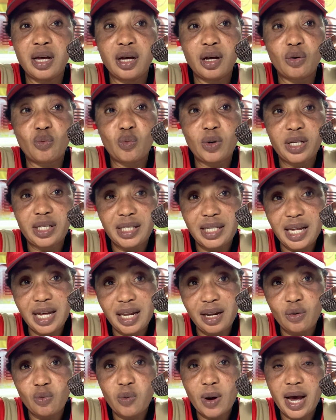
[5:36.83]
We stayed
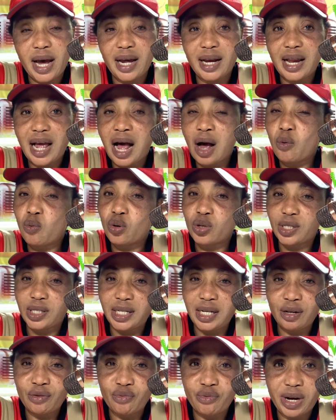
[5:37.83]
a while. I was
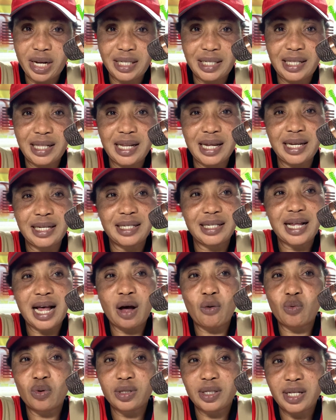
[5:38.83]
still restless. I
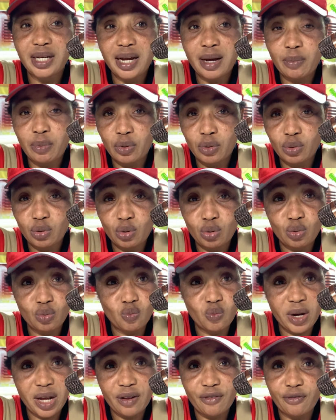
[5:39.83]
wasn't able to
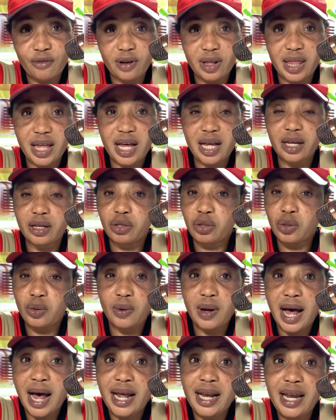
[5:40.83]
wait further, so
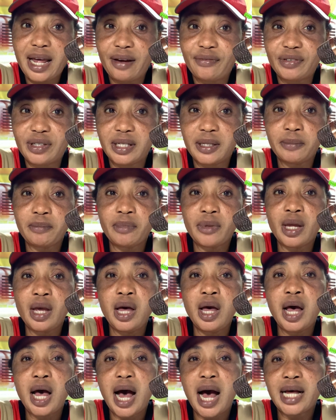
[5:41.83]
I left.
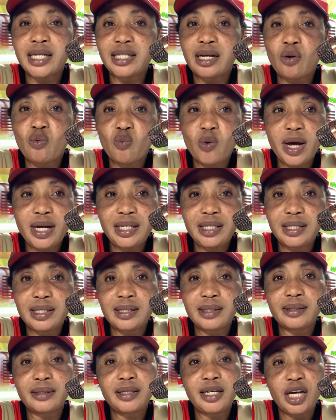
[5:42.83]
As I went
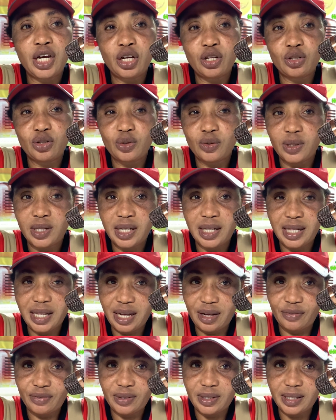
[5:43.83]
into the
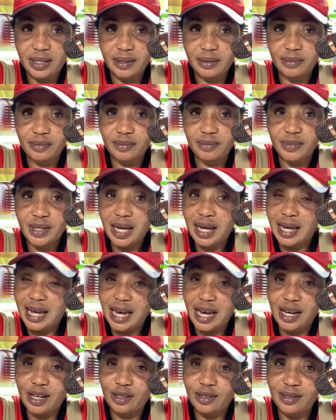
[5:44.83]
lift
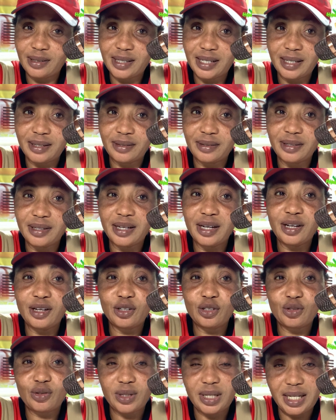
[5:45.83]
again
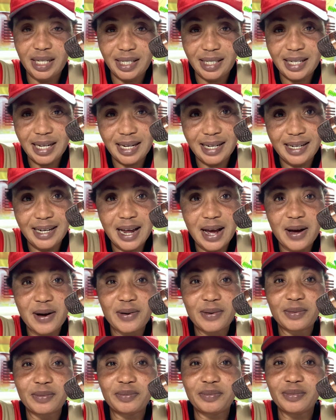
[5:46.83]
to descend
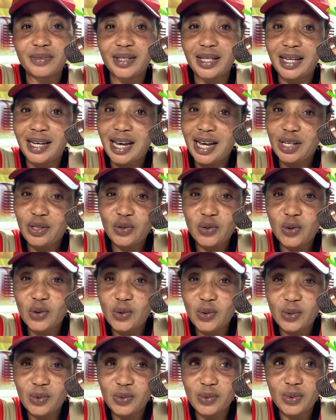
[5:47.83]
down, guess
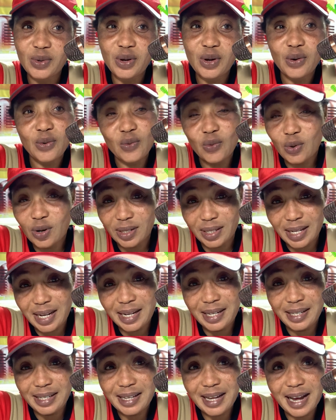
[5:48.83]
who was
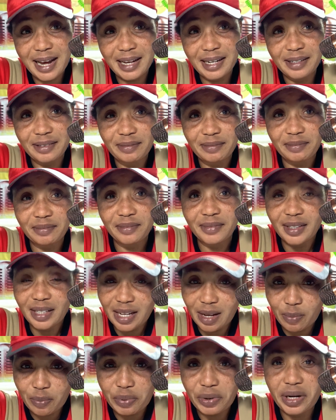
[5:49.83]
inside?
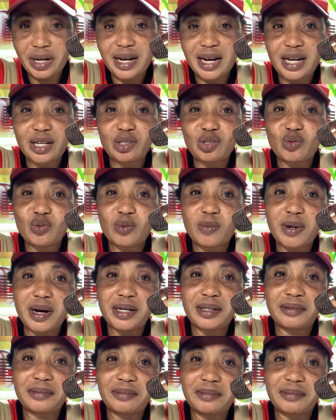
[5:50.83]
The pregnant woman.